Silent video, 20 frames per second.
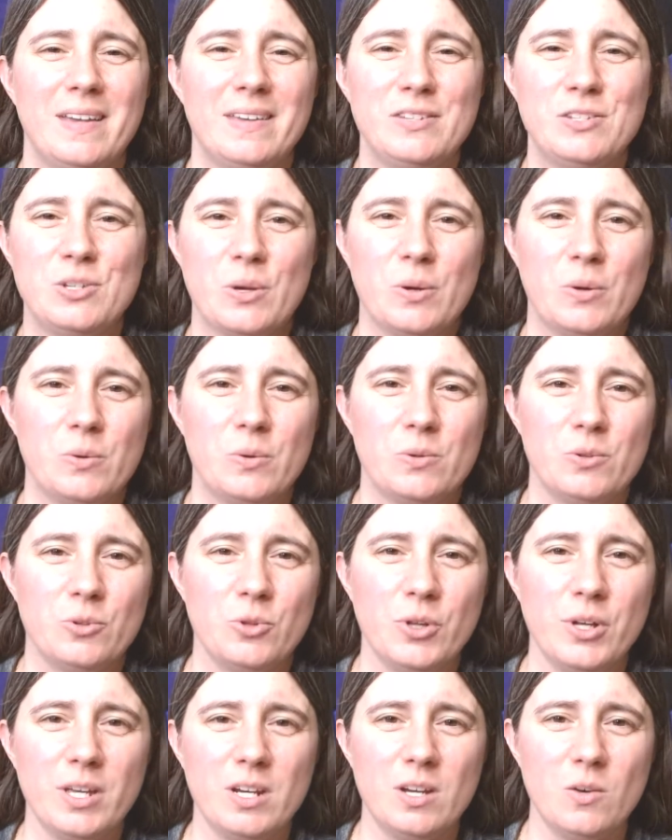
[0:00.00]
So you're
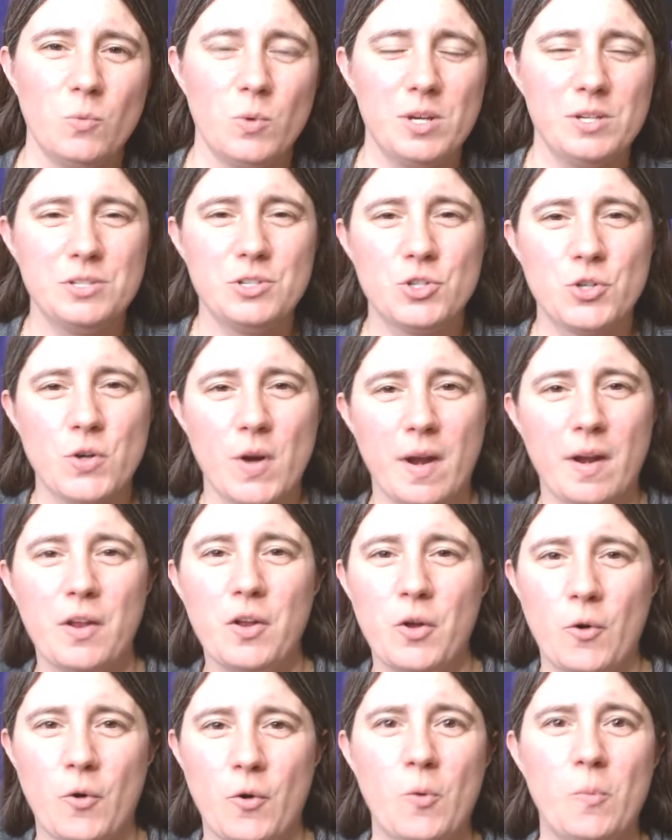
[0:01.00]
looking at ways to train
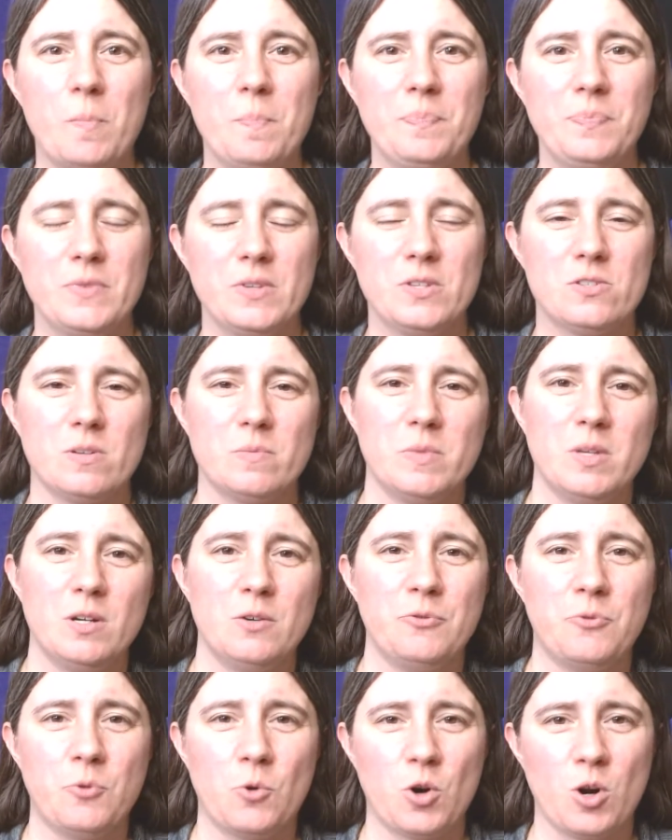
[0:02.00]
at home, something
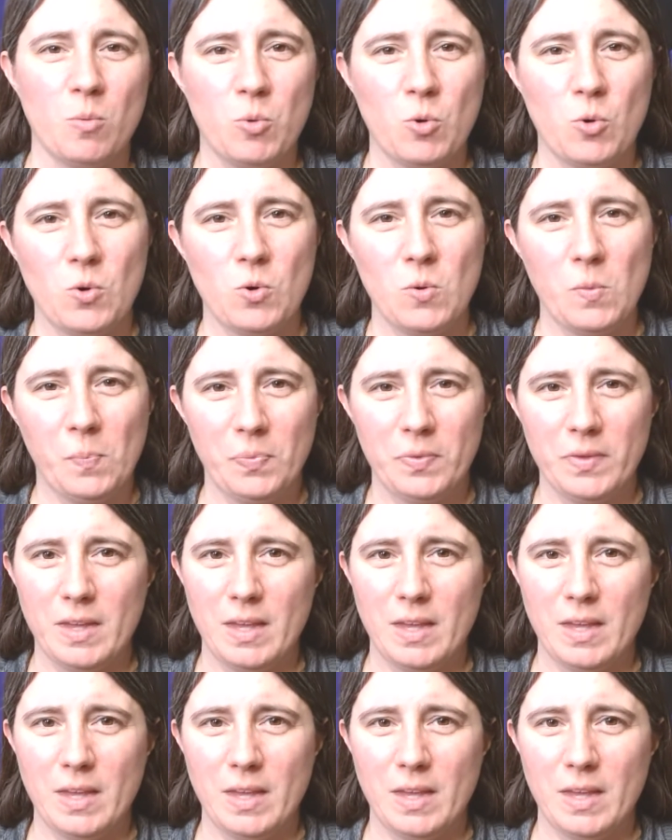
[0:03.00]
affordable,